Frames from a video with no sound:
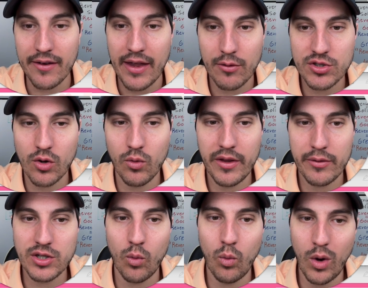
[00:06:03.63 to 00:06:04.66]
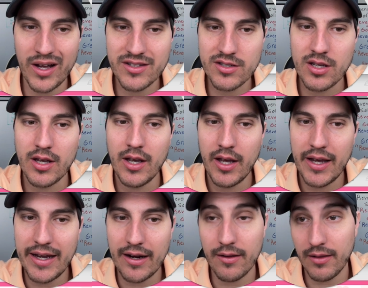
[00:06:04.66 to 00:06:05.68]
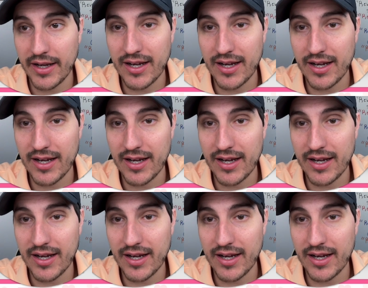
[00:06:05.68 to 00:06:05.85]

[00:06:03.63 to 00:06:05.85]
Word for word: That was a once in a like